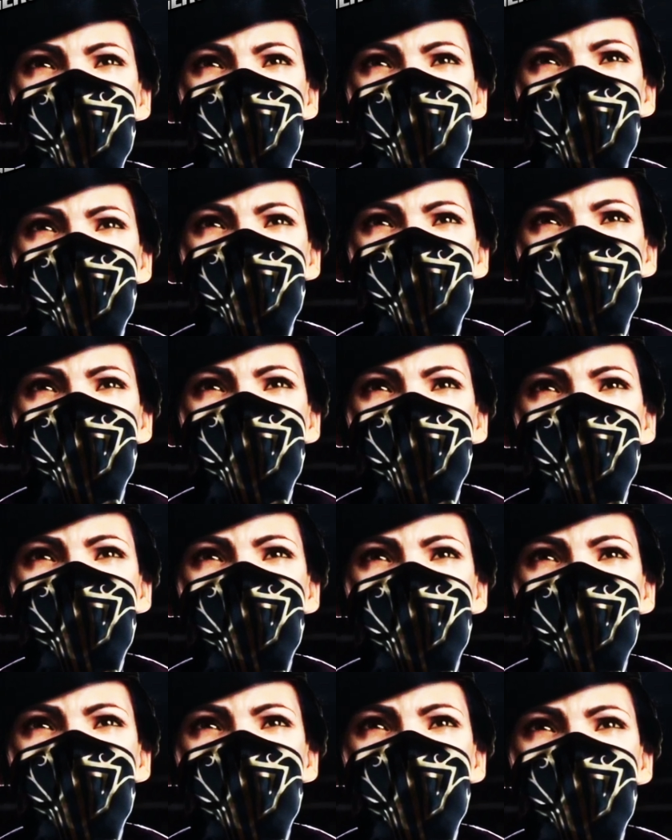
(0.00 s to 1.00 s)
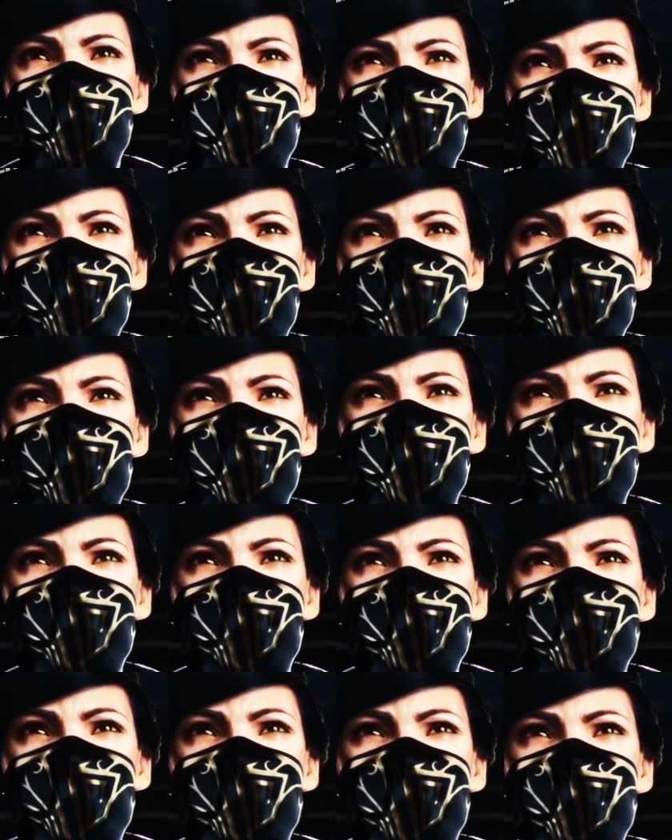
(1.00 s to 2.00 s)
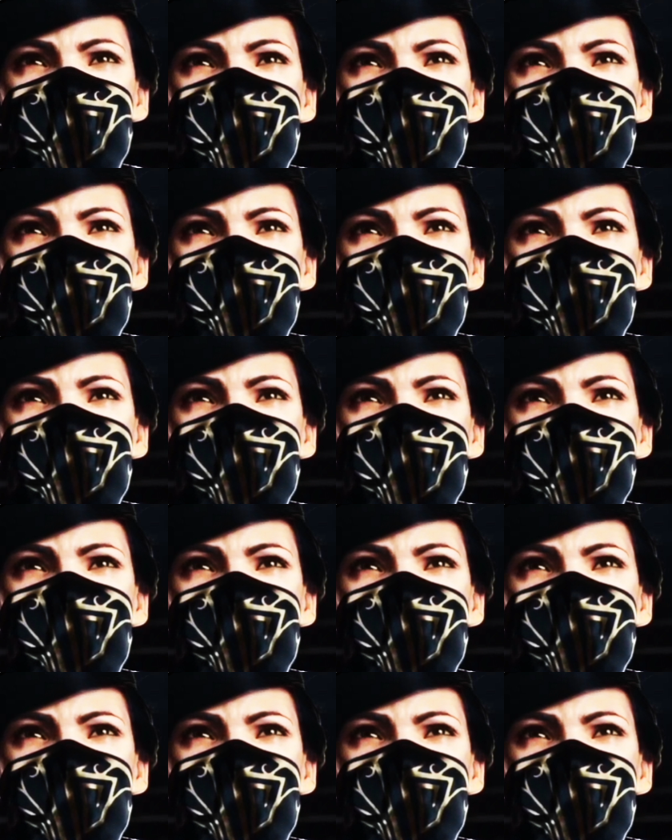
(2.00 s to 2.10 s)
yeah, essentially what they're doing is